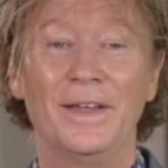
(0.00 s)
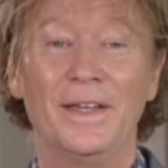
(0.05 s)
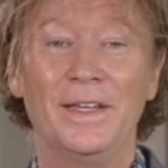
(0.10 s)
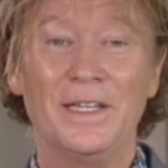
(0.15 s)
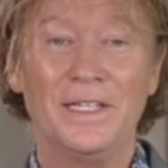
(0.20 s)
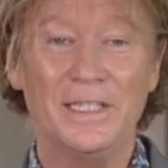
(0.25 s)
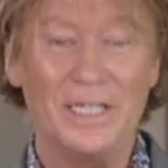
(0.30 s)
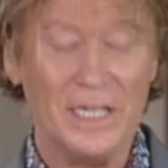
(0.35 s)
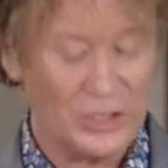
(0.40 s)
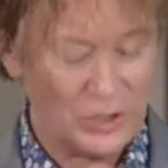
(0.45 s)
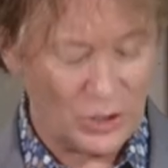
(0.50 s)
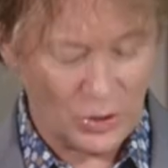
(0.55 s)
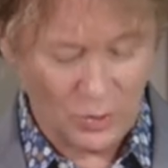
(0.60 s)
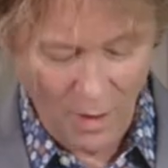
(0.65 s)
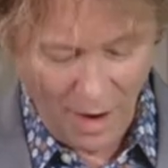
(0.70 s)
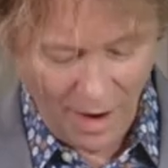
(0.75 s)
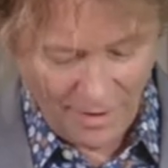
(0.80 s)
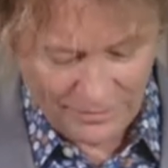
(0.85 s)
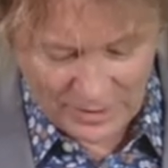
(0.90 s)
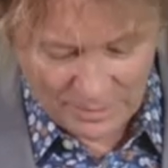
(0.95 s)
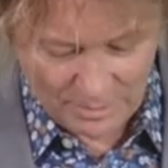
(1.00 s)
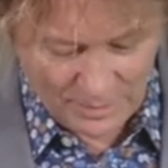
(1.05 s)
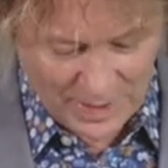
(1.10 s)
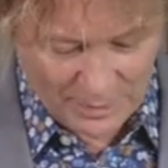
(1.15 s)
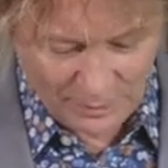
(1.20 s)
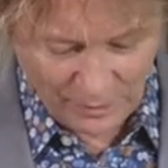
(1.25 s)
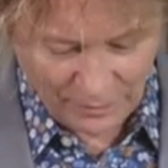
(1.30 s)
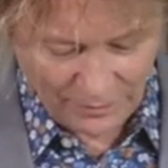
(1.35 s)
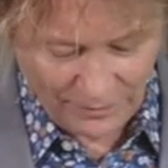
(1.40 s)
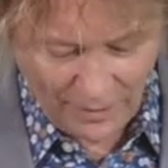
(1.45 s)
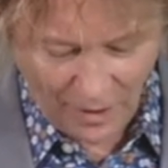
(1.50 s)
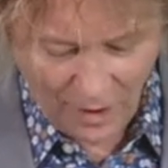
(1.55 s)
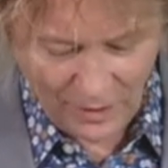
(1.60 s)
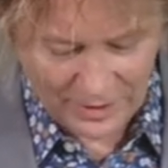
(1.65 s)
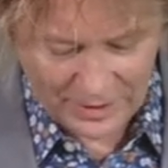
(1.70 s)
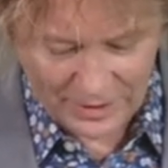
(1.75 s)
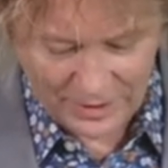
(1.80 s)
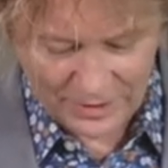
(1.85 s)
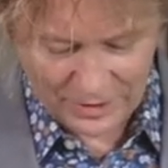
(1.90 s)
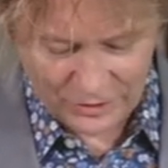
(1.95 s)
You see, too often people fall
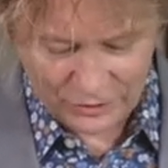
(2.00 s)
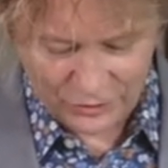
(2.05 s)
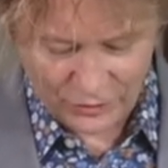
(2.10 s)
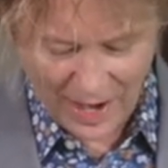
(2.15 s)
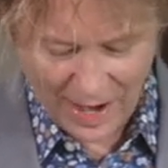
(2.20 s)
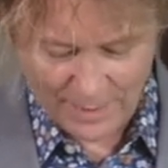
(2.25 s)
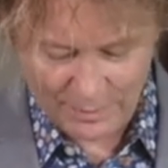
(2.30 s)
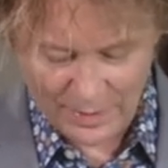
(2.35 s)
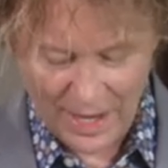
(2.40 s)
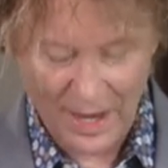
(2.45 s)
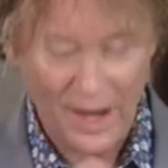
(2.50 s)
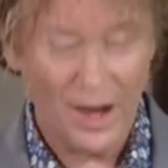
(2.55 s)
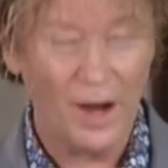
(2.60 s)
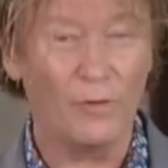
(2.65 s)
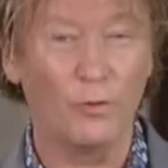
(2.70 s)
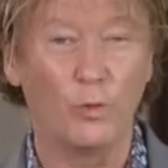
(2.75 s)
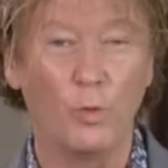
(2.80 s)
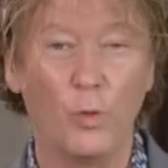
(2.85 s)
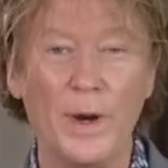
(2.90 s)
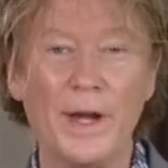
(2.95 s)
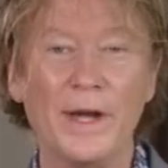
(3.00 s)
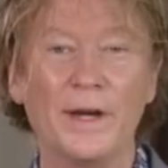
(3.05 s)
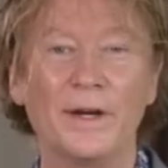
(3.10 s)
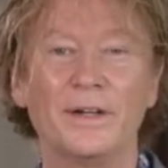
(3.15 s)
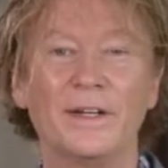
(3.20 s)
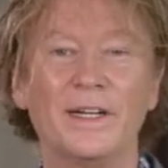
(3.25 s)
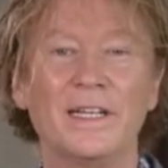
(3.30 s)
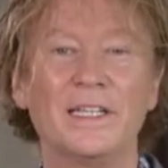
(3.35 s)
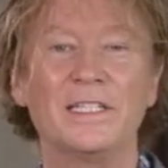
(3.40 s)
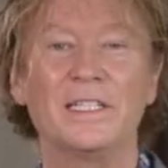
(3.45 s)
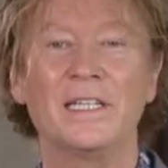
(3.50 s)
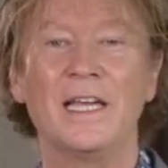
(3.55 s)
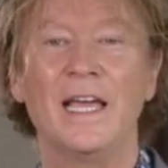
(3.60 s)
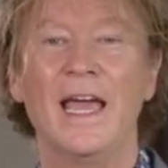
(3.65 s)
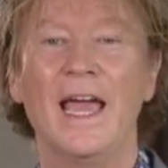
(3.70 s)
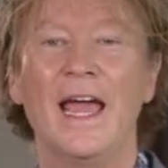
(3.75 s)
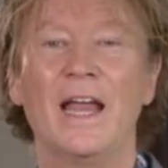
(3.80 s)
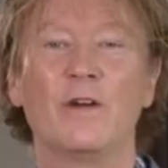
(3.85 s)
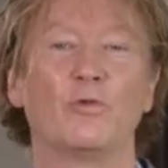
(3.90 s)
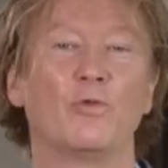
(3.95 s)
into the trap of weirdness
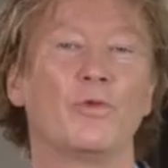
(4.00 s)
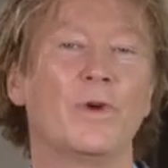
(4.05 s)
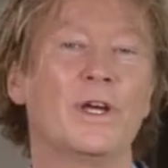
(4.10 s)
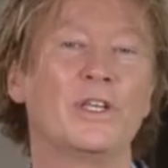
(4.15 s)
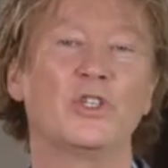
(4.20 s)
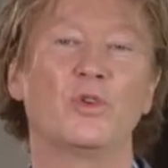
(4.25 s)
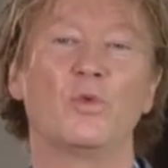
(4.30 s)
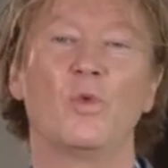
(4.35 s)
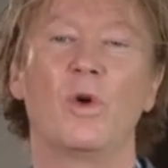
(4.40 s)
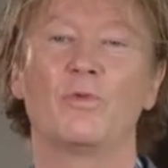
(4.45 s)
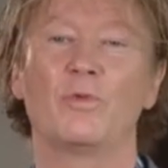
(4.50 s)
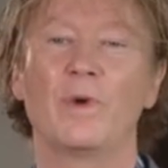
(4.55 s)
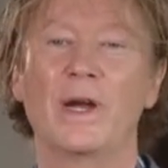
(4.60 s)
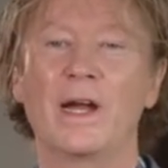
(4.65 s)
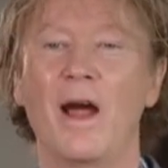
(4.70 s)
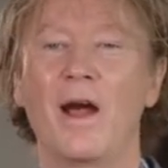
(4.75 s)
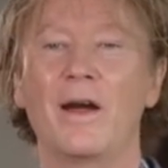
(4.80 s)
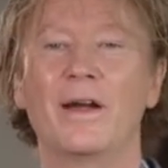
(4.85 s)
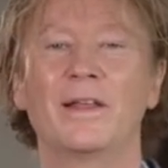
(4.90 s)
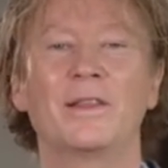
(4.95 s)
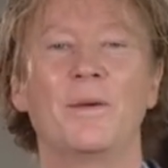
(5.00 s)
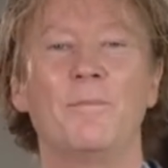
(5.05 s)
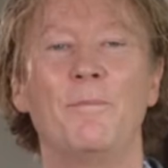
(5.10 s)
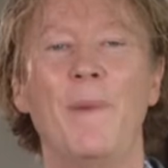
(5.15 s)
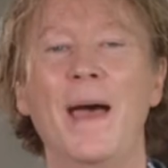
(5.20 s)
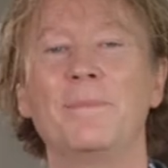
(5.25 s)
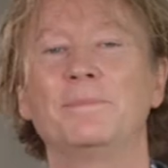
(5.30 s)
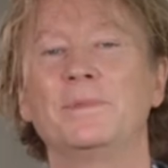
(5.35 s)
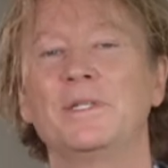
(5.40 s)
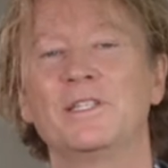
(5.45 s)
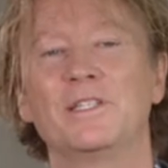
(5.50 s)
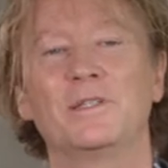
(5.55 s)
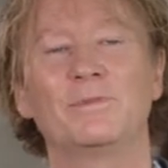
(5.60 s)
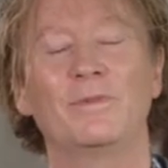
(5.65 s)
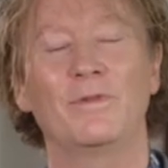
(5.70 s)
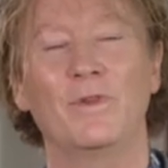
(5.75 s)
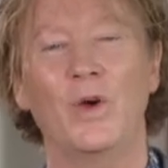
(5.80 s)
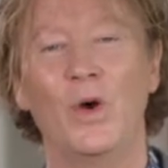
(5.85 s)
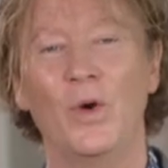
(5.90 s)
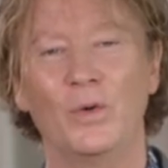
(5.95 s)
and ritual regarding the baptism
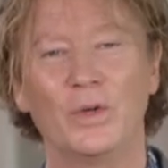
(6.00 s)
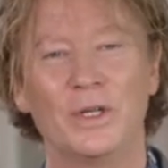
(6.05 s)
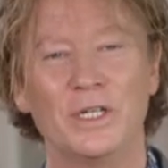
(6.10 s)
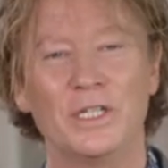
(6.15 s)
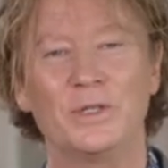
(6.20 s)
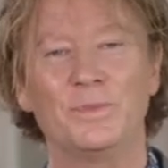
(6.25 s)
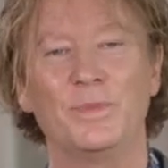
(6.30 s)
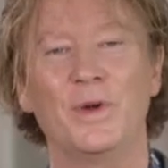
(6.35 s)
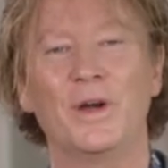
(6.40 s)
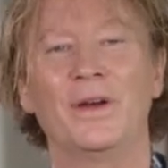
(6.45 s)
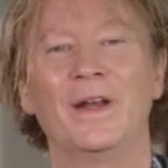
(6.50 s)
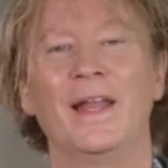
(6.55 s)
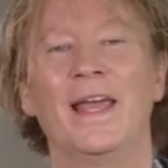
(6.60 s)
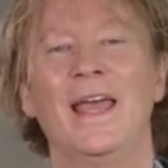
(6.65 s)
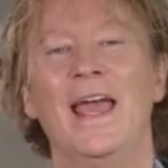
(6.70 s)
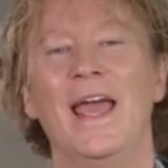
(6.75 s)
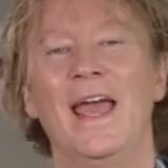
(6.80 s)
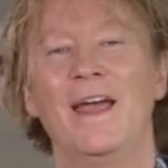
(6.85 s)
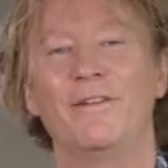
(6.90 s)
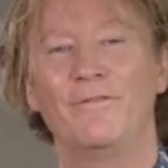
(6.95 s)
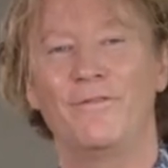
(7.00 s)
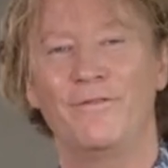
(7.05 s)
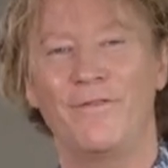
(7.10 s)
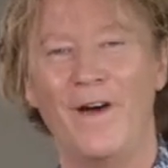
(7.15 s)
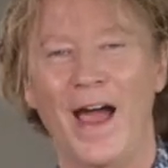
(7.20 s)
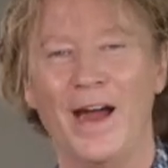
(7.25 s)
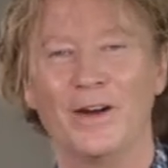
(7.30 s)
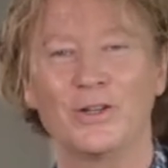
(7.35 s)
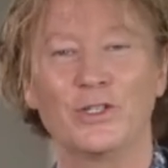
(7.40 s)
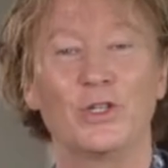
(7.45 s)
of the Holy Spirit and fire.